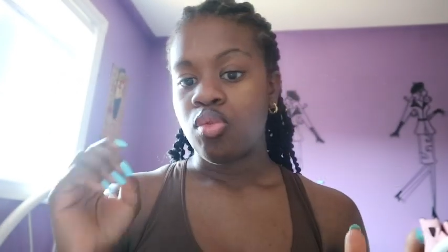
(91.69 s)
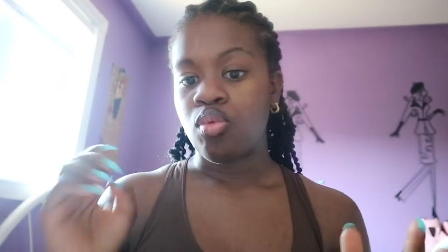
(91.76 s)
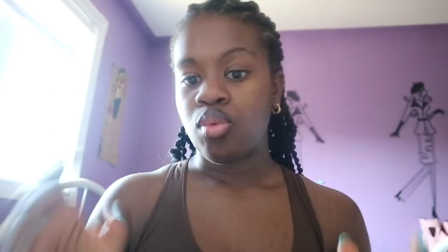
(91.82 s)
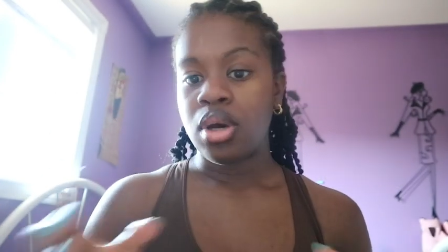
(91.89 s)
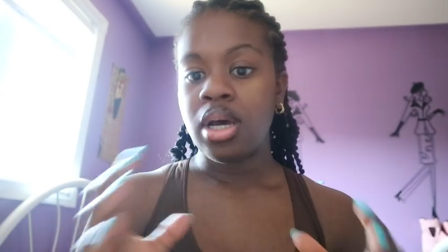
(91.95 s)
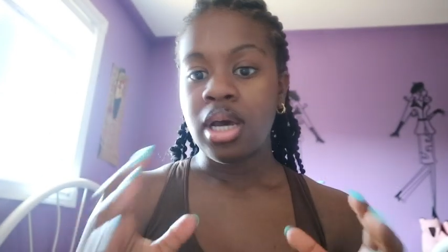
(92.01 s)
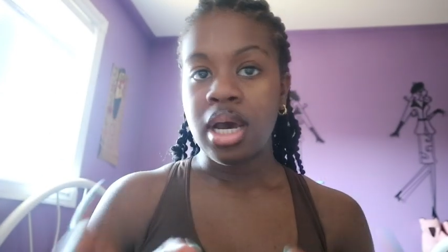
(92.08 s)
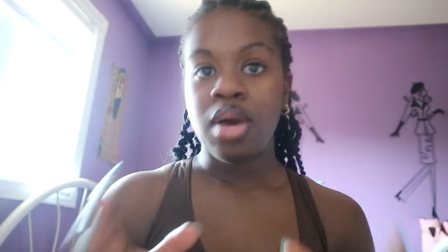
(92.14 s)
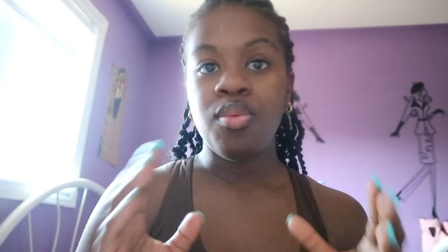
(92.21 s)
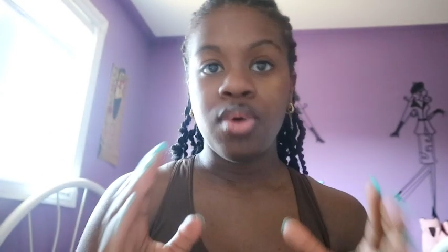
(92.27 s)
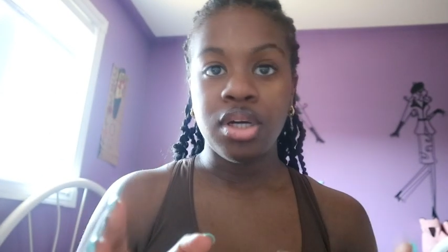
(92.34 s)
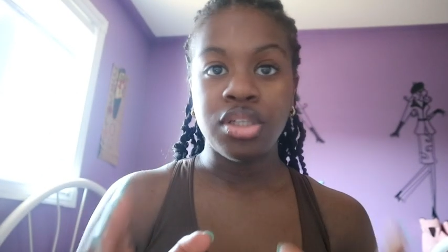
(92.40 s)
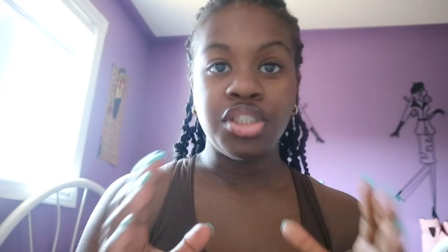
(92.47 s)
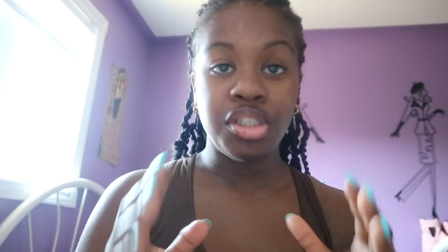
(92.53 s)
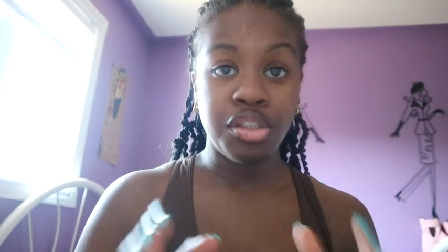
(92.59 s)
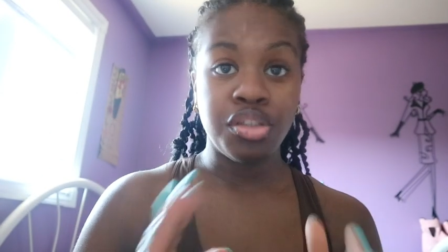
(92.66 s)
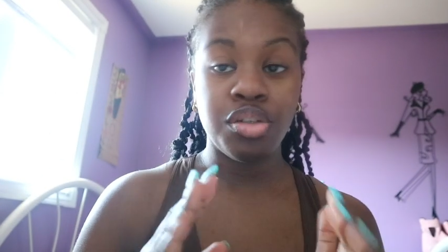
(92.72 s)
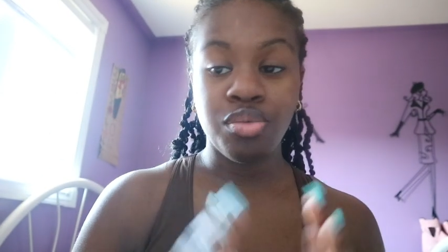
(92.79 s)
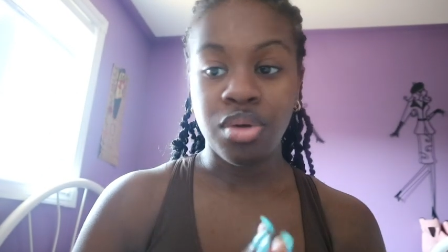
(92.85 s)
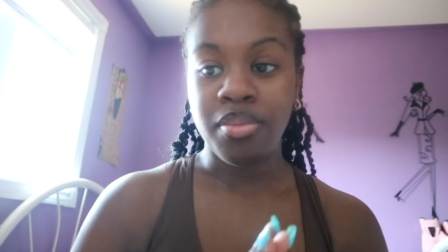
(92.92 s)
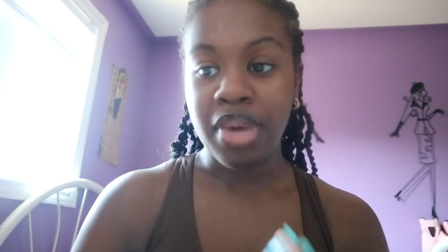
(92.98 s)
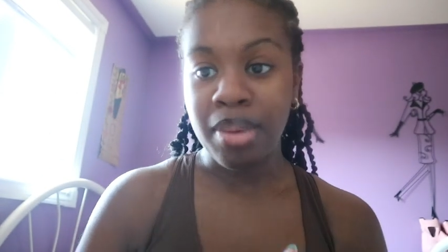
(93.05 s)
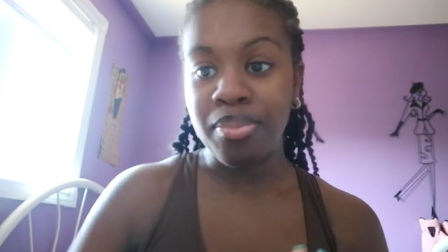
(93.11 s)
What I want you to
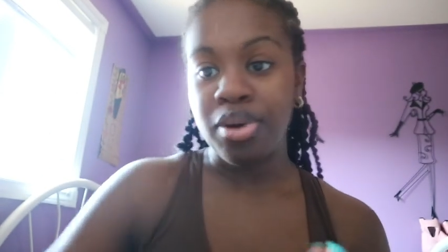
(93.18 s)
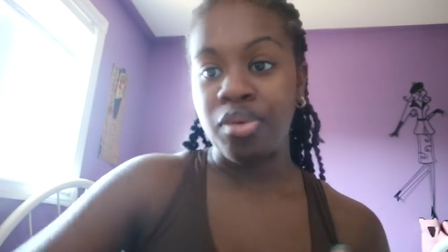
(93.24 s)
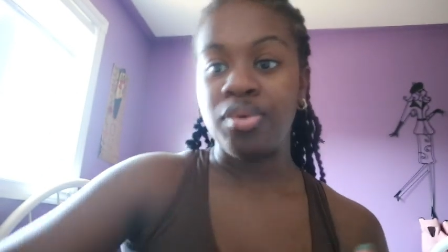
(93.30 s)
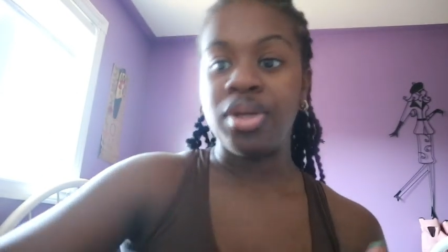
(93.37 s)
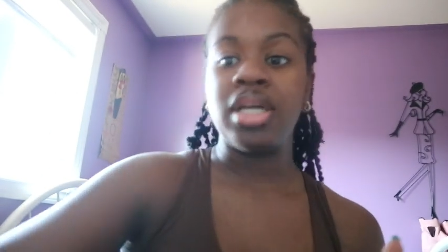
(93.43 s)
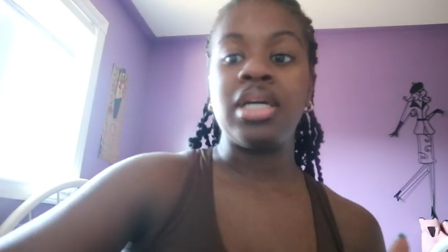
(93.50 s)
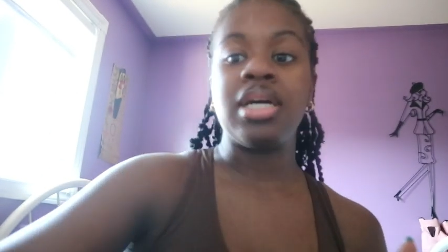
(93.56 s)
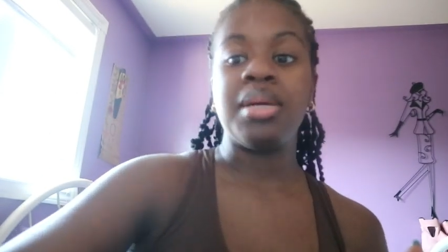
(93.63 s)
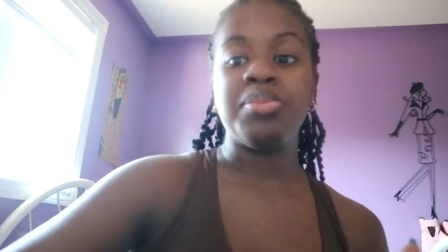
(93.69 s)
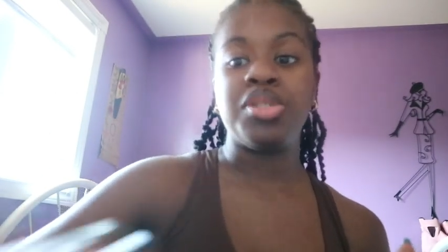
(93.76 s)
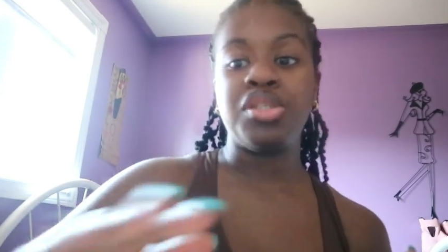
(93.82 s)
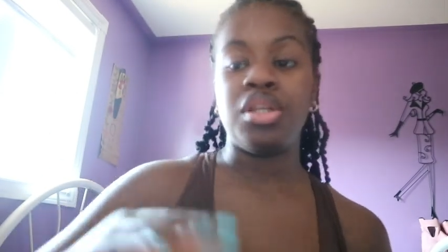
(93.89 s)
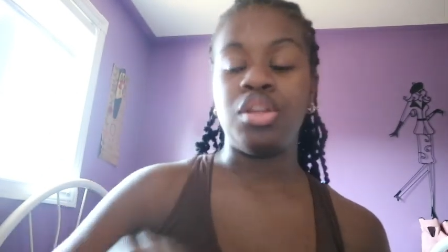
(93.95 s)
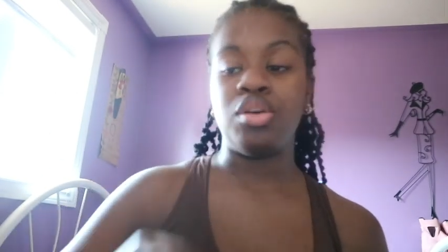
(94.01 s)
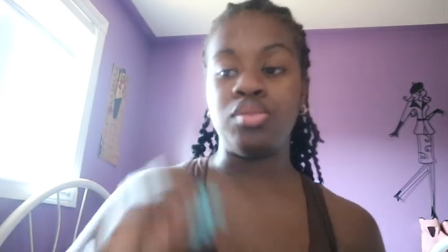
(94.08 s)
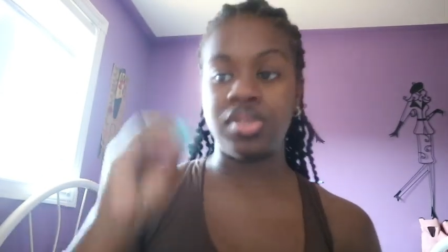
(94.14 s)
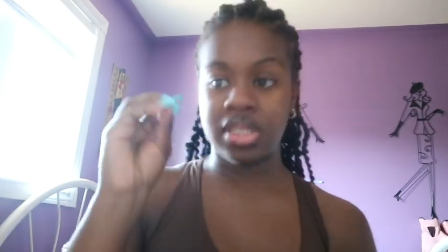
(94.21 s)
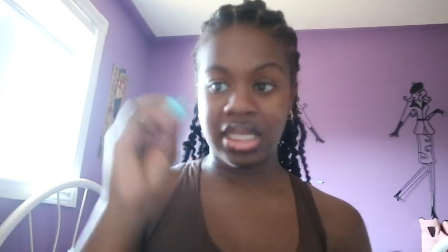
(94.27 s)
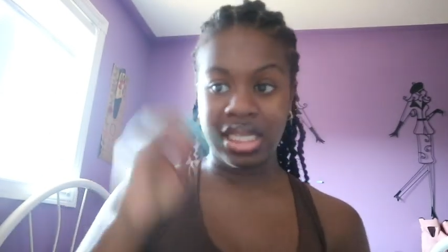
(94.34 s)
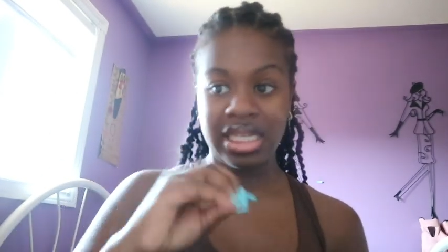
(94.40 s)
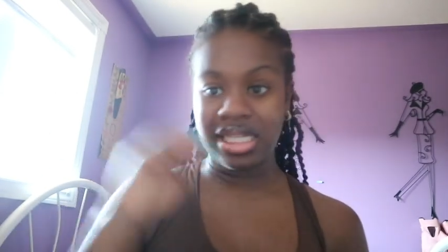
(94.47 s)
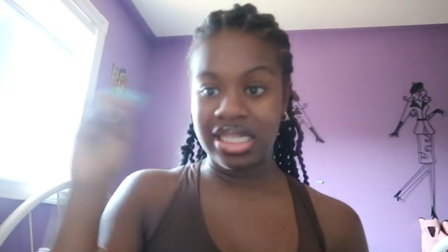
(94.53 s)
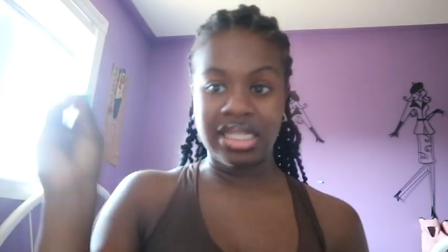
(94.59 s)
remember when it comes to those
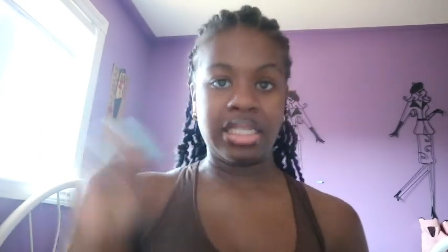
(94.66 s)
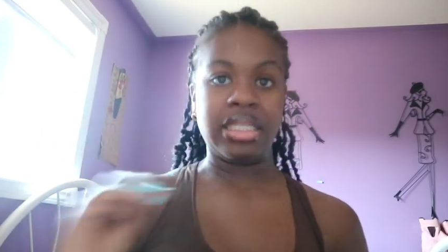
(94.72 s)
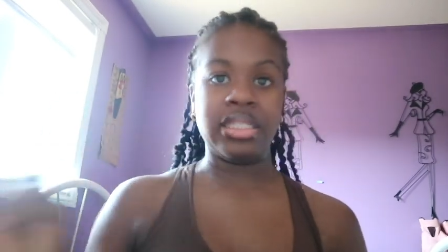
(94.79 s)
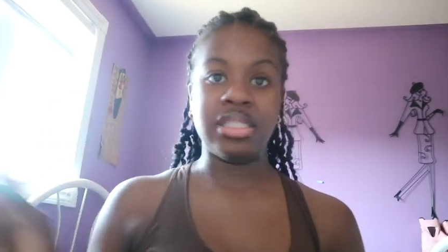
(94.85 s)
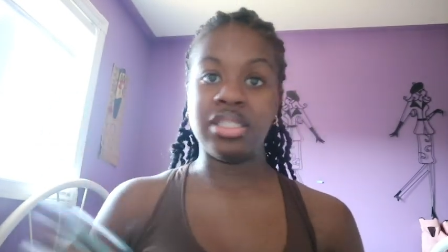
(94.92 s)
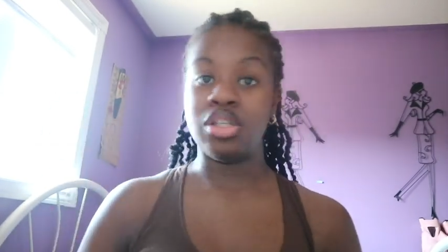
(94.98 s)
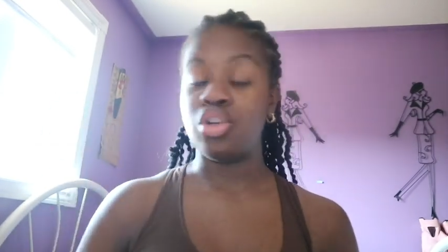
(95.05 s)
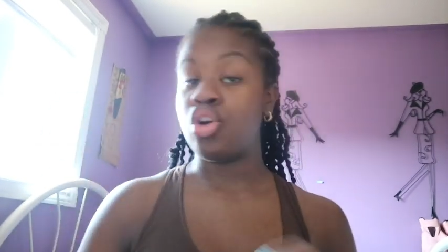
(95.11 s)
ENEs,